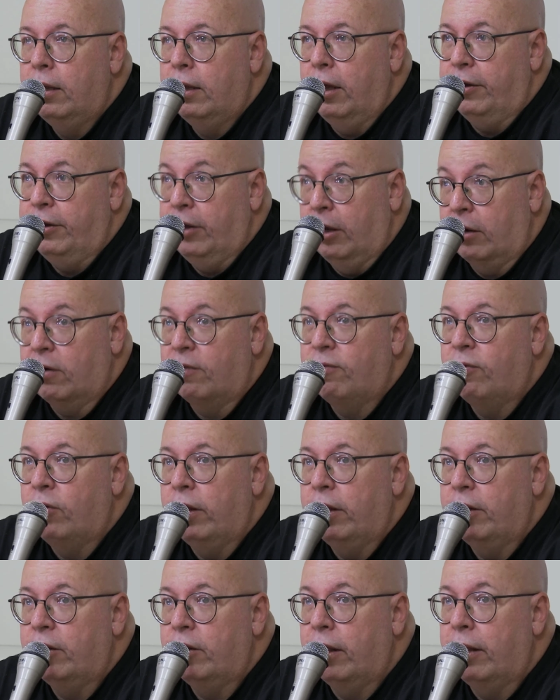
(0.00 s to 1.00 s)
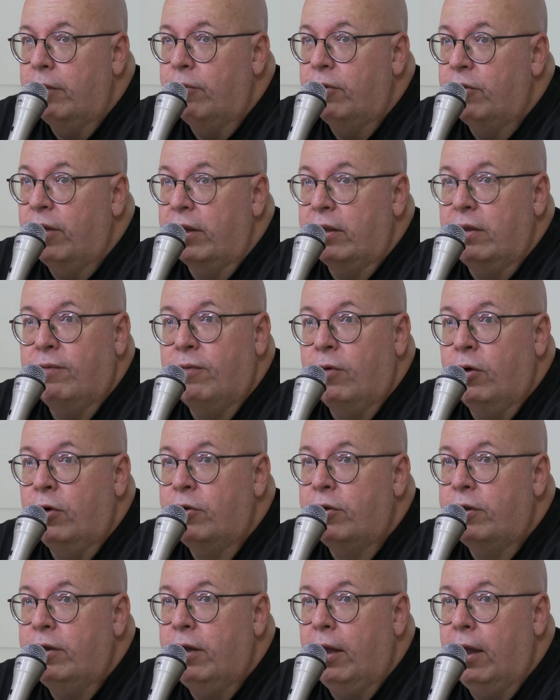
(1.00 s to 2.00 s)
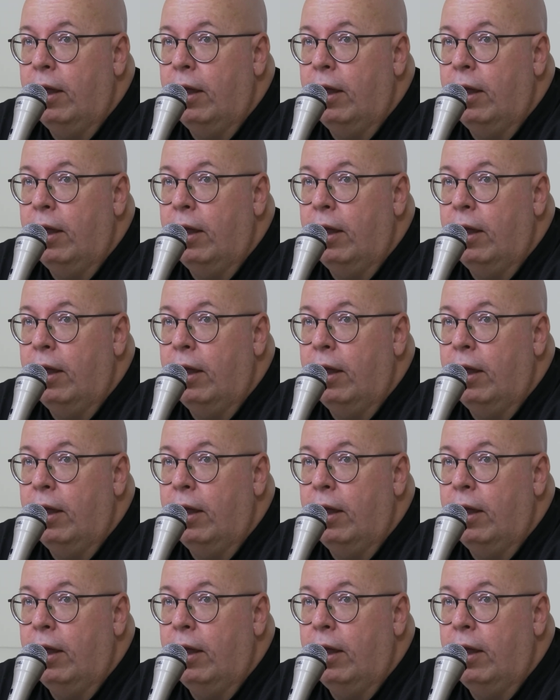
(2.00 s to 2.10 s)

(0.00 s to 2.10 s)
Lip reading: younger friend, that it was like the first